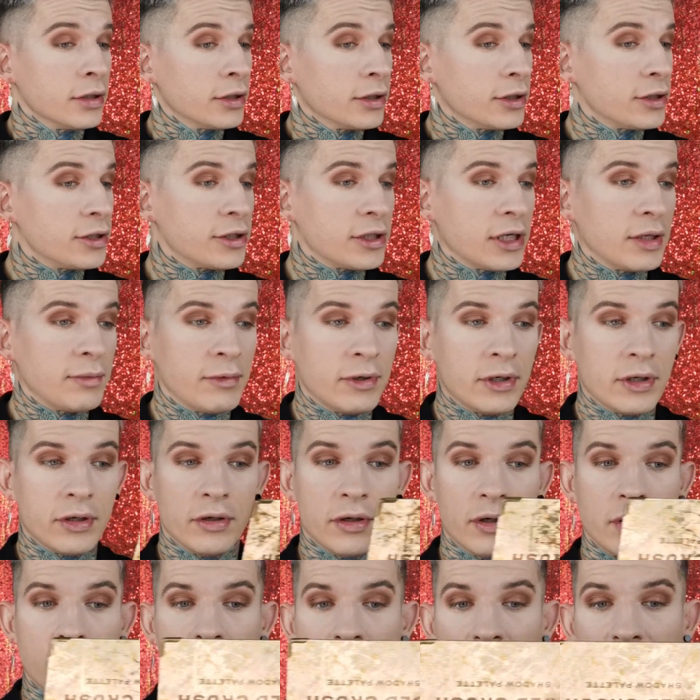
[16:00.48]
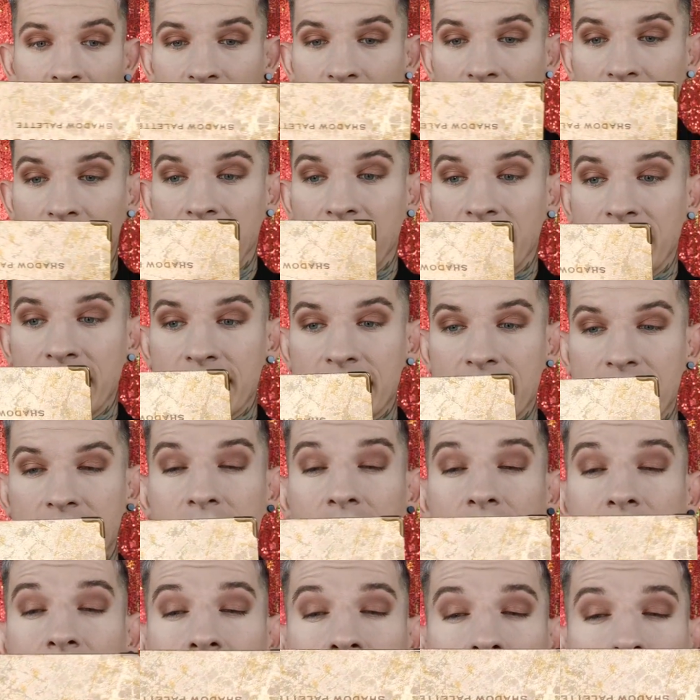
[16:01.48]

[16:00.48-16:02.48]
shimmer or whatever it is.